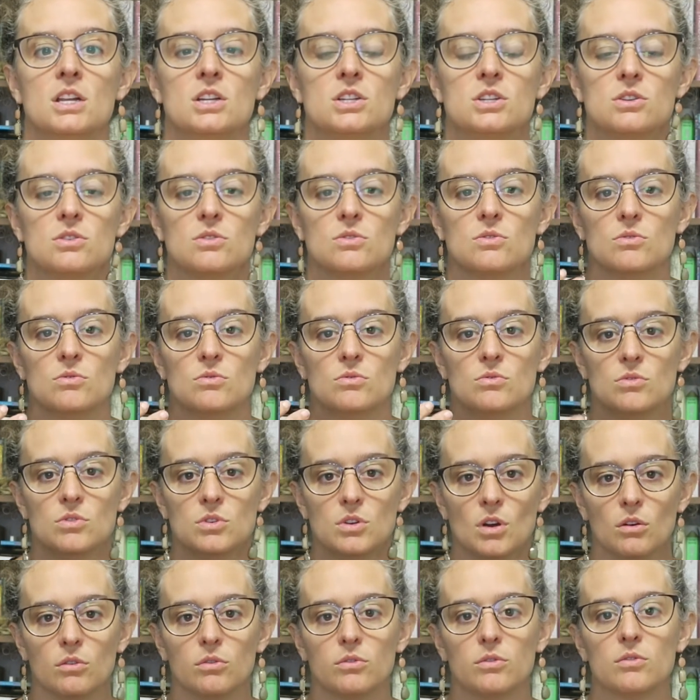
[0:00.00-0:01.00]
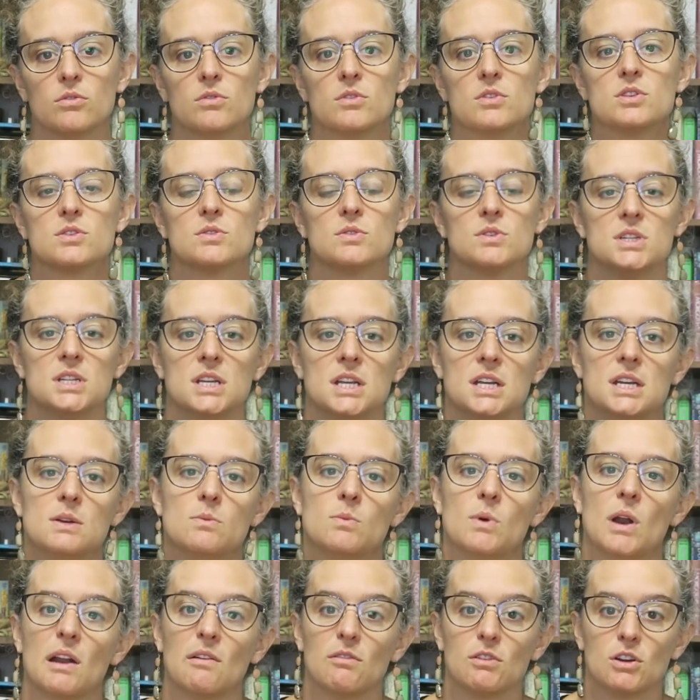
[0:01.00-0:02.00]
to go through this routine
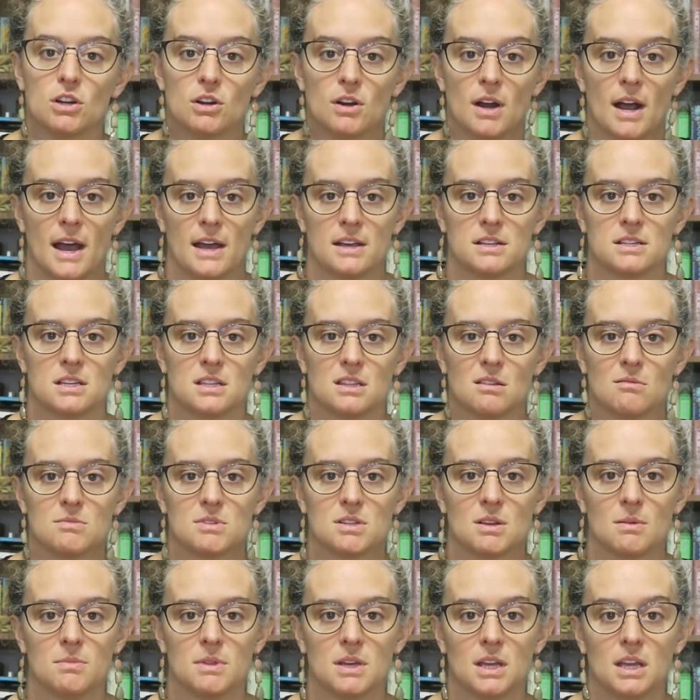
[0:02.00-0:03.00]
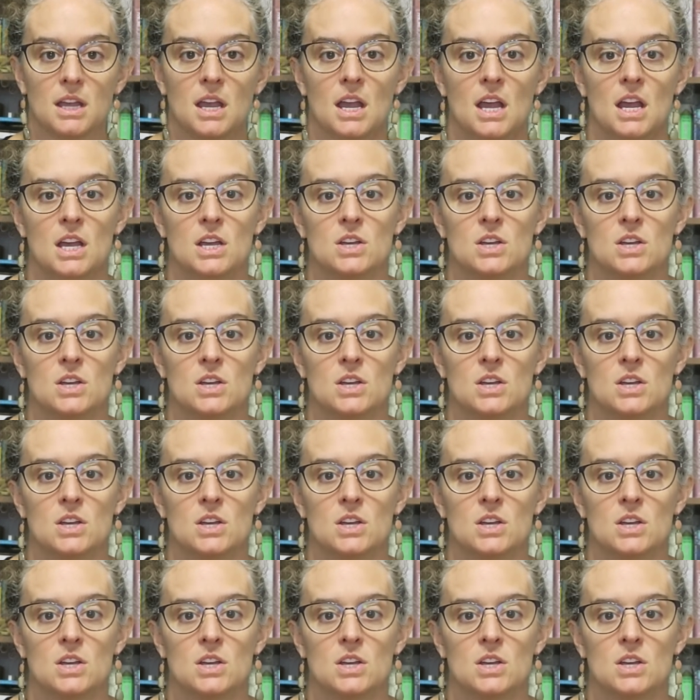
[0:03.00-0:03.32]
whenever you're asking them something.